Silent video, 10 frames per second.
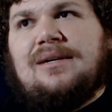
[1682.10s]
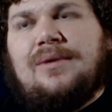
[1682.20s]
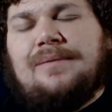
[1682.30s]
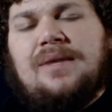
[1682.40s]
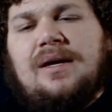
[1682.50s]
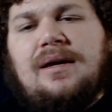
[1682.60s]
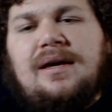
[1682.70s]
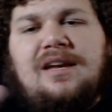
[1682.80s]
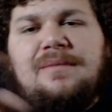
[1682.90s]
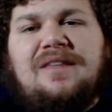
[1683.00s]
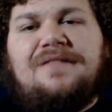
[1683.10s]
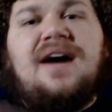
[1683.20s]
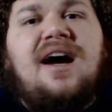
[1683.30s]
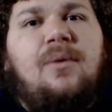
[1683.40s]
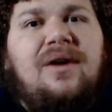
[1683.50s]
one. It'd be the
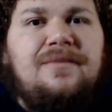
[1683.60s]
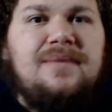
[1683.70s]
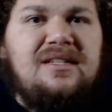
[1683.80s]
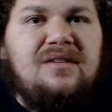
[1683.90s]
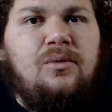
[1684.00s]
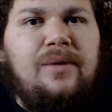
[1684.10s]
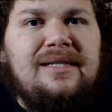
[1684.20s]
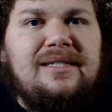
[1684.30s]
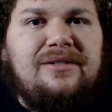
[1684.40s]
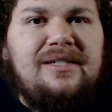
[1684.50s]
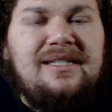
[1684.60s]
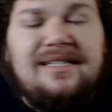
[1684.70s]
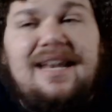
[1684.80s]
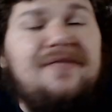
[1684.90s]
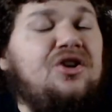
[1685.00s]
Firewing from the Silverwing series because
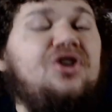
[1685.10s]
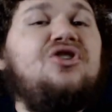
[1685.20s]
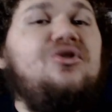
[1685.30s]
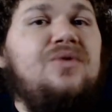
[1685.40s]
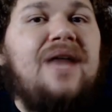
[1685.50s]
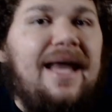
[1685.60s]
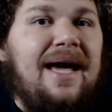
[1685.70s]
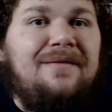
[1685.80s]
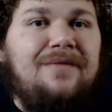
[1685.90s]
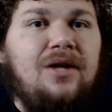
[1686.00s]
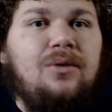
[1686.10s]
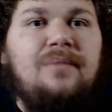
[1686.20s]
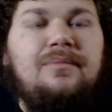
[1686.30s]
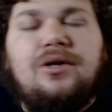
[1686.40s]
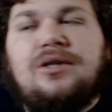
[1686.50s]
I never knew that had
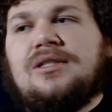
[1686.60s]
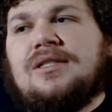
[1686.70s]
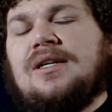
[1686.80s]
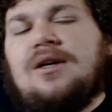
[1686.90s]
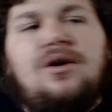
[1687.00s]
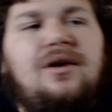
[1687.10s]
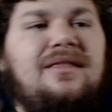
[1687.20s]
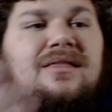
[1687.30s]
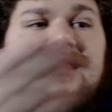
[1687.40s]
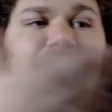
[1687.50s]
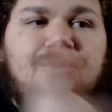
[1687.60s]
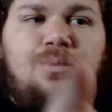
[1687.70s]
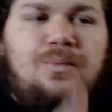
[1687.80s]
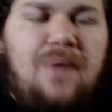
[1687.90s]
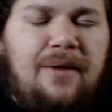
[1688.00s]
follow-up books.
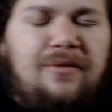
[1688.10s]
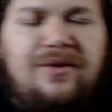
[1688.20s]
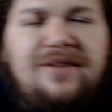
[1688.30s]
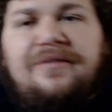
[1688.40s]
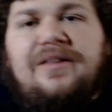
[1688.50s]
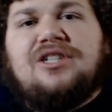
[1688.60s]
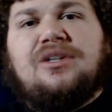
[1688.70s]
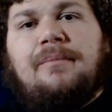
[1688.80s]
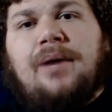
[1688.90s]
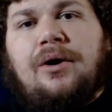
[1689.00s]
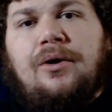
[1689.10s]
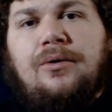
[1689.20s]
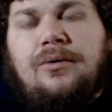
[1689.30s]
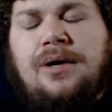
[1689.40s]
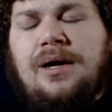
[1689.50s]
I would read Flesh and
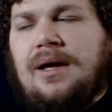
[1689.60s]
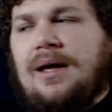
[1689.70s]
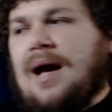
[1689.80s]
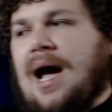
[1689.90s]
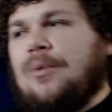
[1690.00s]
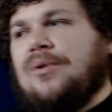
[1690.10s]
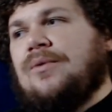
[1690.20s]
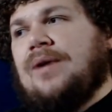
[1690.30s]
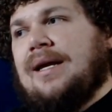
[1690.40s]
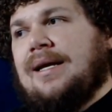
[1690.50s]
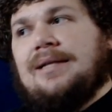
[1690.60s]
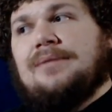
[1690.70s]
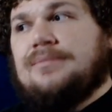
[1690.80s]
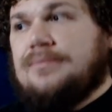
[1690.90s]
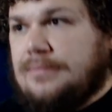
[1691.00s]
Bone. I would read
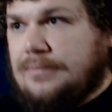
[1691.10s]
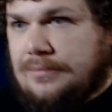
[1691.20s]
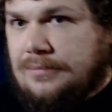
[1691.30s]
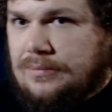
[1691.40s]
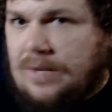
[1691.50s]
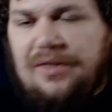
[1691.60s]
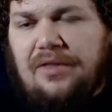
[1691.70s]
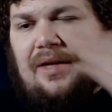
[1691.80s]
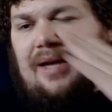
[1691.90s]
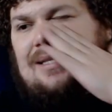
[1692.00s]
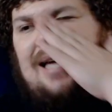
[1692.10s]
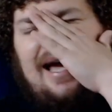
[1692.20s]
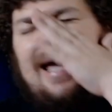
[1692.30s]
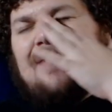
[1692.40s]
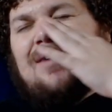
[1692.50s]
other things. I
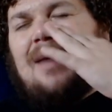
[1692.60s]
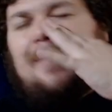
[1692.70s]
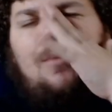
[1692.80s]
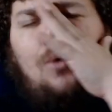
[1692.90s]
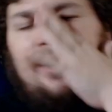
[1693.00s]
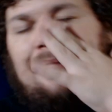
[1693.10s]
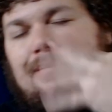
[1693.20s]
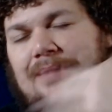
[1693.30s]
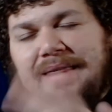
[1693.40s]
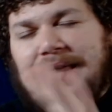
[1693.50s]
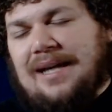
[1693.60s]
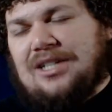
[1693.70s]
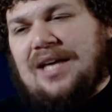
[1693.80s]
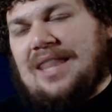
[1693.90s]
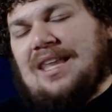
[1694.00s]
have a couple more on my thing. I
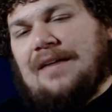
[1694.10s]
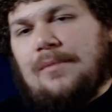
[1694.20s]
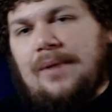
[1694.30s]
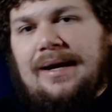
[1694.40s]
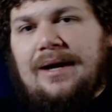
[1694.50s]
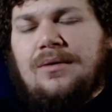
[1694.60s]
just can't think of it right now.